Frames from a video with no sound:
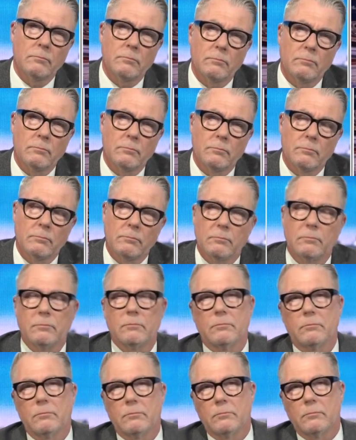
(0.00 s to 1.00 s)

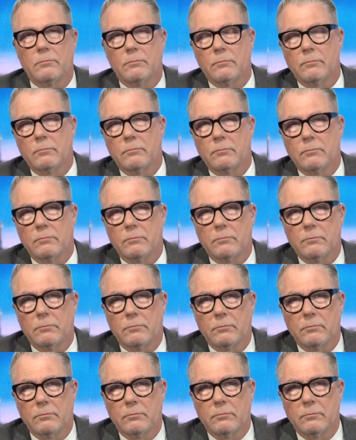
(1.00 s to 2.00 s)

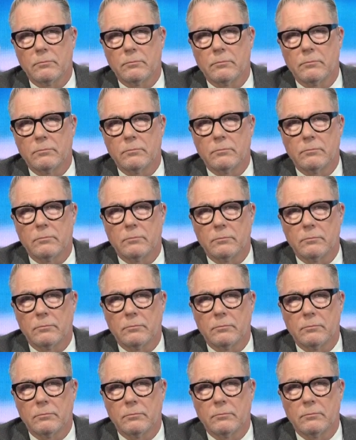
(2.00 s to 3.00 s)

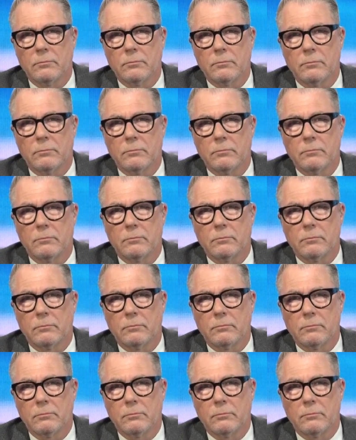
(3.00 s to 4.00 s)

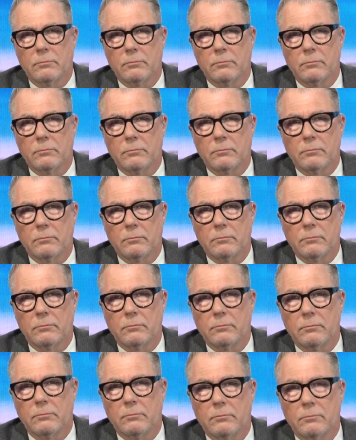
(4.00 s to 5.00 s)

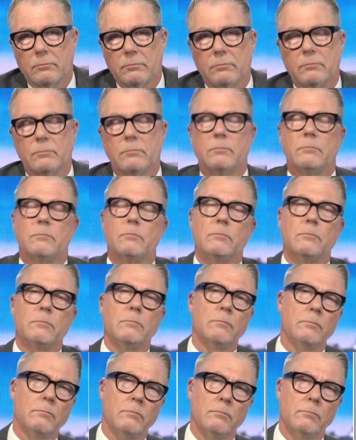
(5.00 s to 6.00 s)

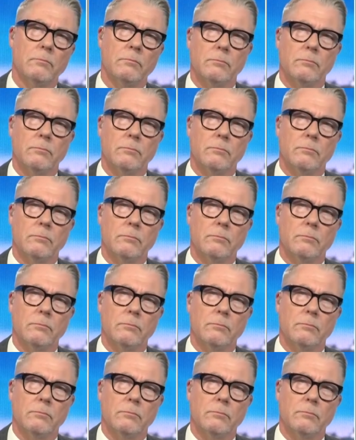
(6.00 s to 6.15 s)
This person isn't speaking.